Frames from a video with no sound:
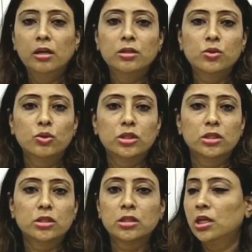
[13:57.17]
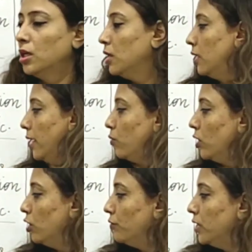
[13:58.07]
sources. Like
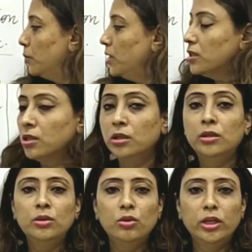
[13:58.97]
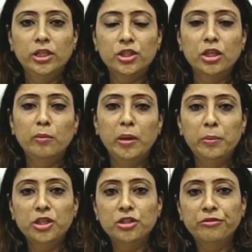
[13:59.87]
one of them is donation,
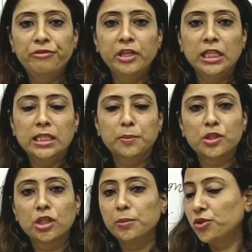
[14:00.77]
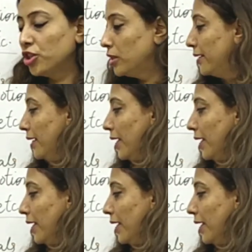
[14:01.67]
membership fee, subscription,